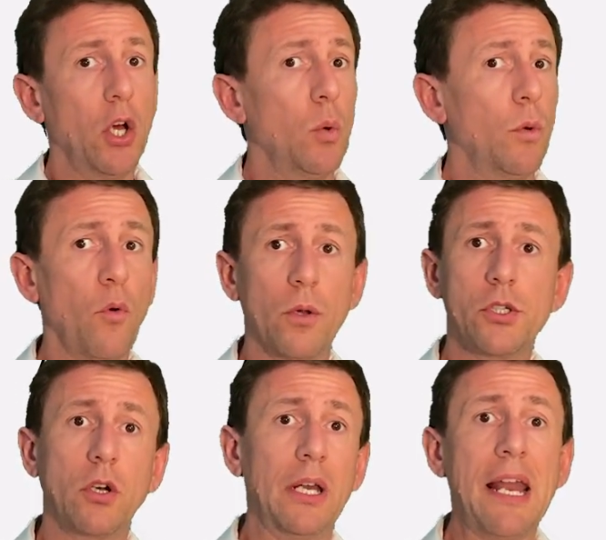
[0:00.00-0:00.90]
We've also
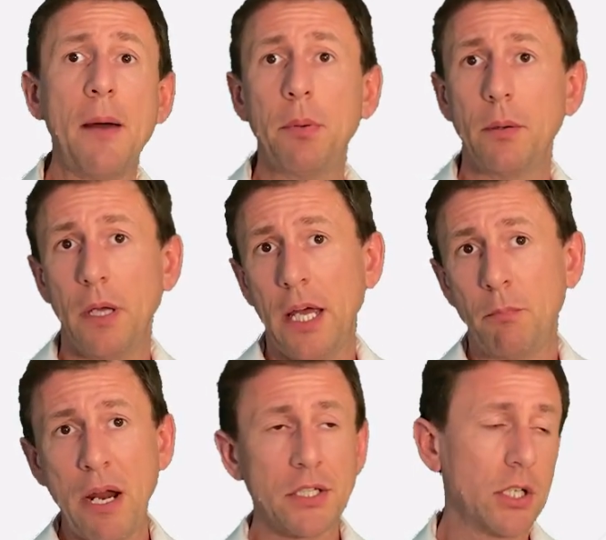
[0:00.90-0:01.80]
got lab
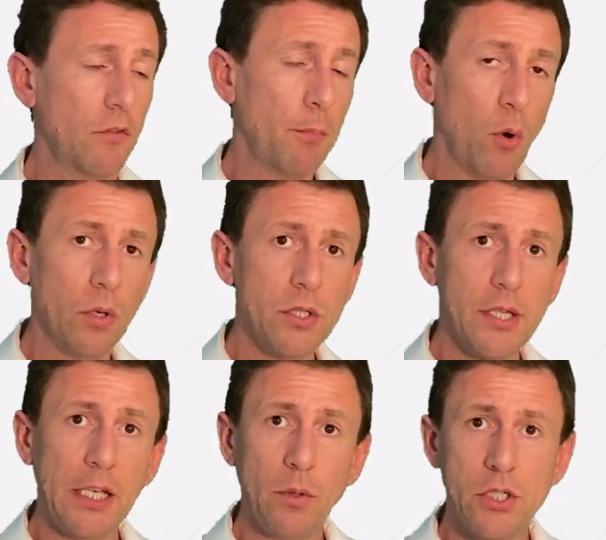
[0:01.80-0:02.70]
practical reports
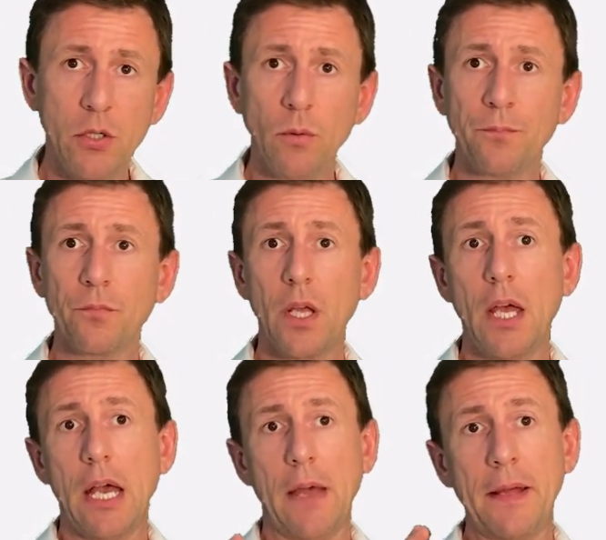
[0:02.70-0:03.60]
that you would do,
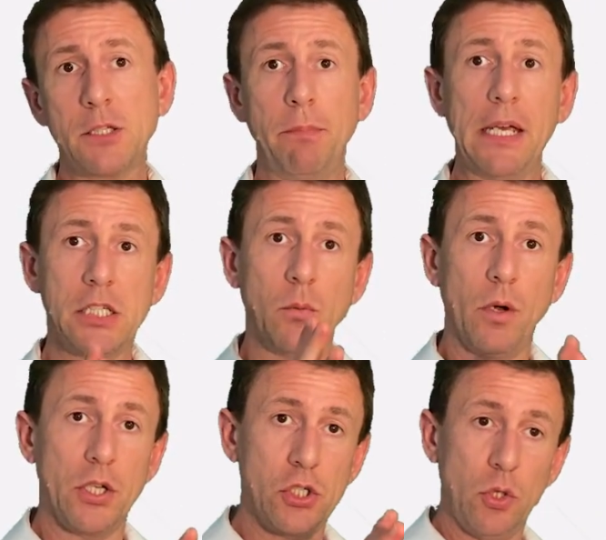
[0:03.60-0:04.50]
and that's based on what
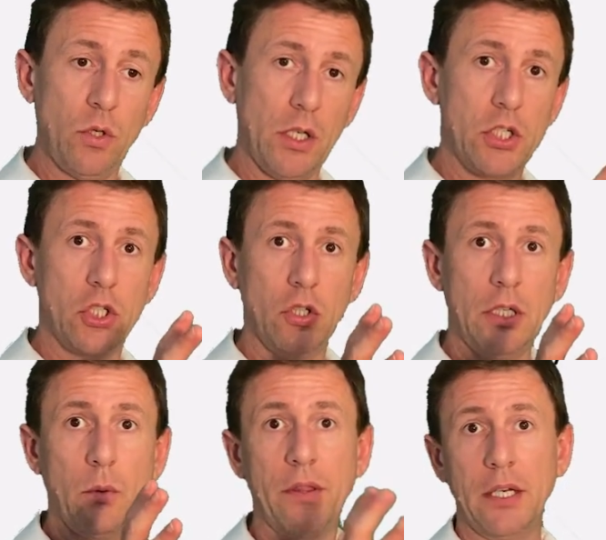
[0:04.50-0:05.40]
a student has done
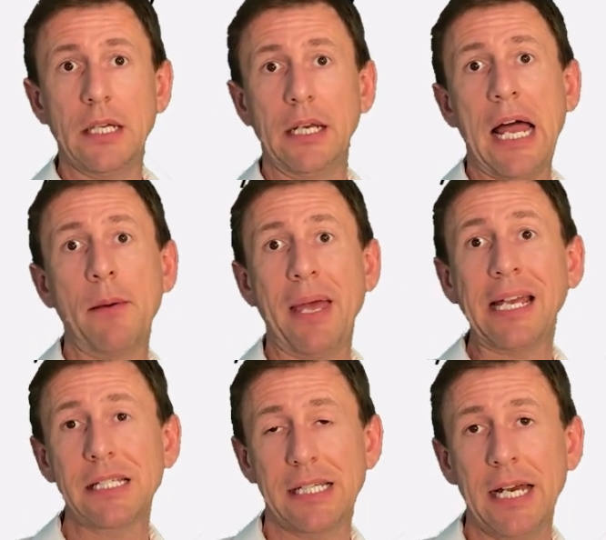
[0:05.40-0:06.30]
within a lab
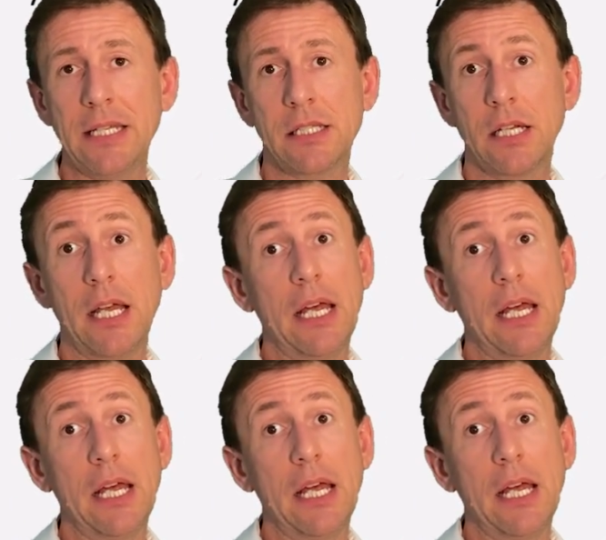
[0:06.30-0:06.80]
exercise.